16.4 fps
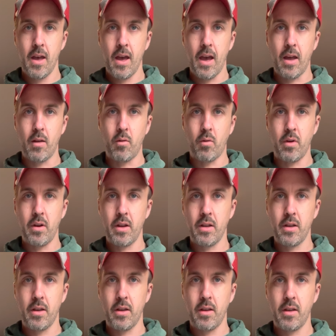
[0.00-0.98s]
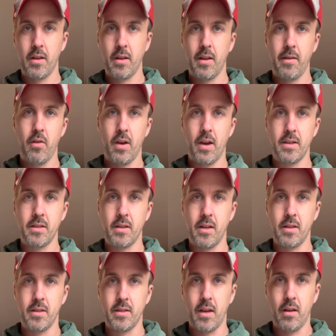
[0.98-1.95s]
and wanted to give you guys an
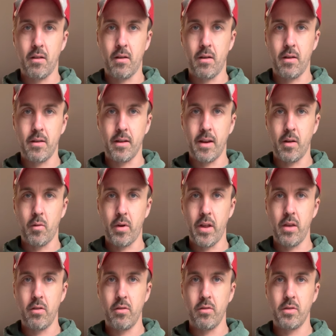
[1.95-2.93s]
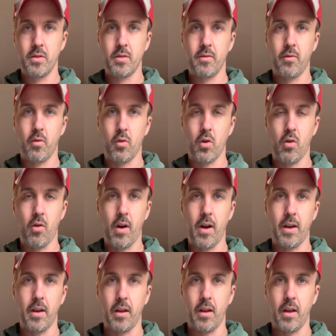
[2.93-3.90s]
insight on kind of what I used for
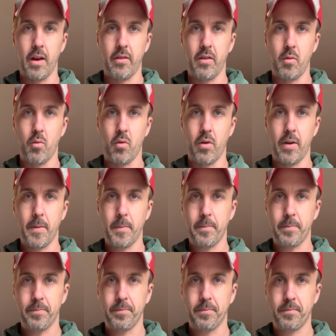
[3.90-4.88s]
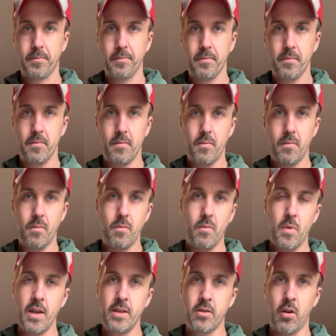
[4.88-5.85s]
grinding every morning.
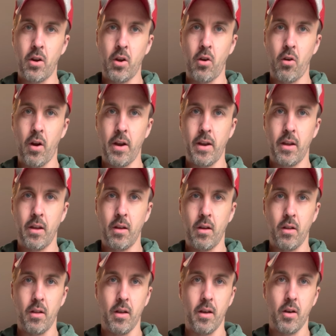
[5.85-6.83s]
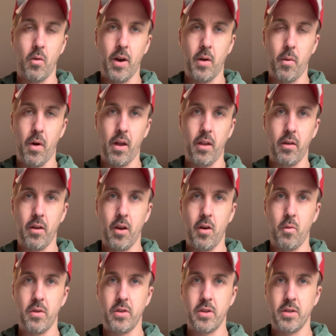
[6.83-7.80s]
I started grinding quite a while ago
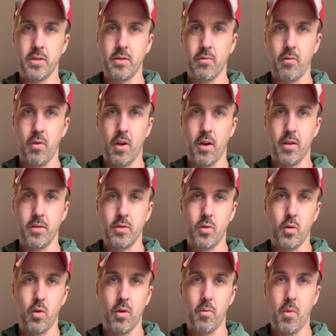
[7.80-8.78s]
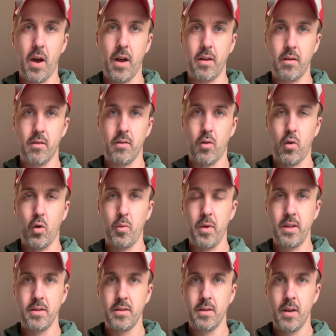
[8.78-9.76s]
with just store-bought whole
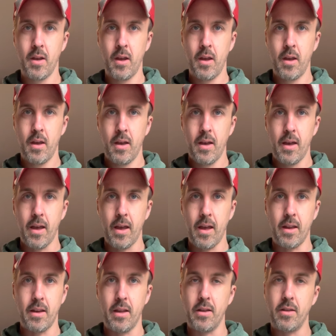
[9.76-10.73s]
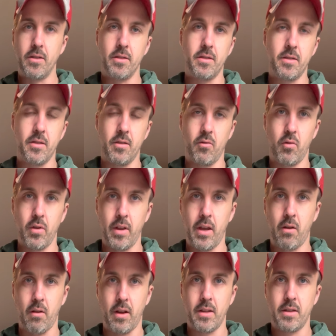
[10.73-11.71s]
beans, and it just really
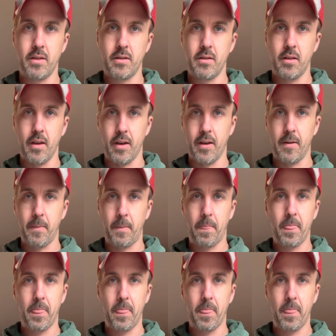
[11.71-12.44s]
creates a